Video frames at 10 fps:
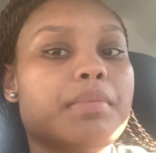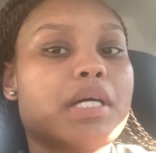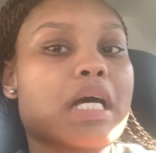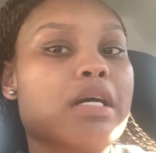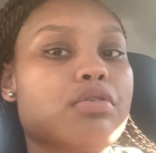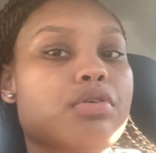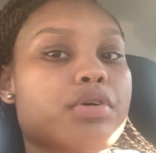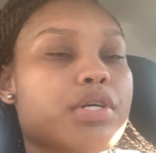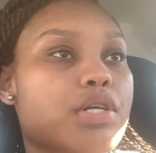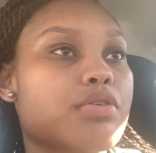in
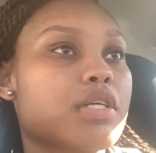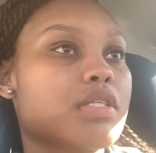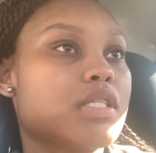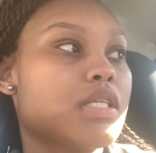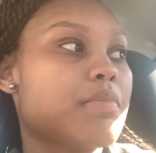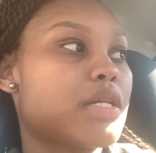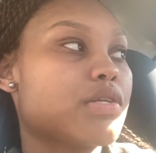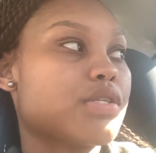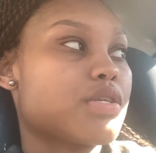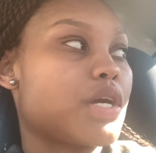Concord to go see my little
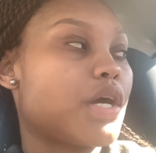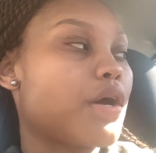sister get